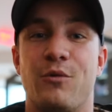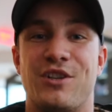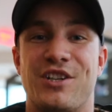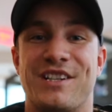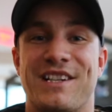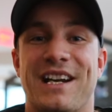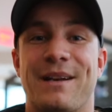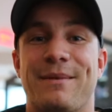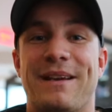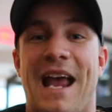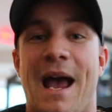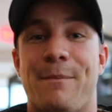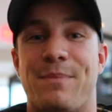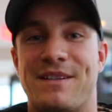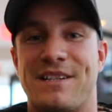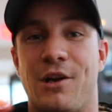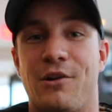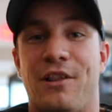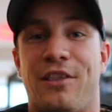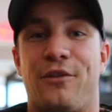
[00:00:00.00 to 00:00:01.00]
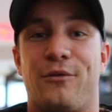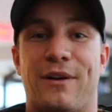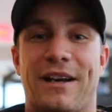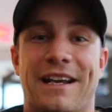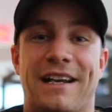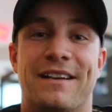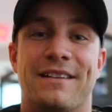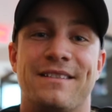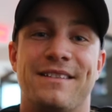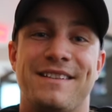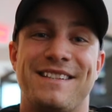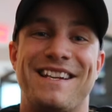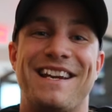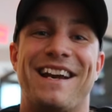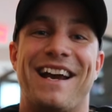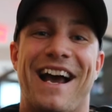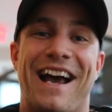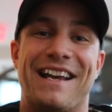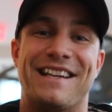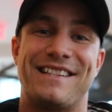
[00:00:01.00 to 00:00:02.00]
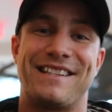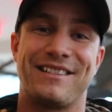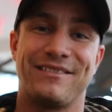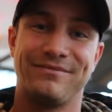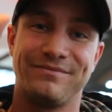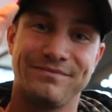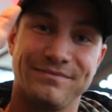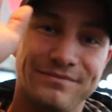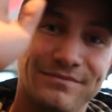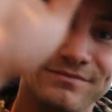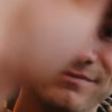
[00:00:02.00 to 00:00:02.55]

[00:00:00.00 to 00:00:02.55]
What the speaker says: which is going to be episode 3. See you guys.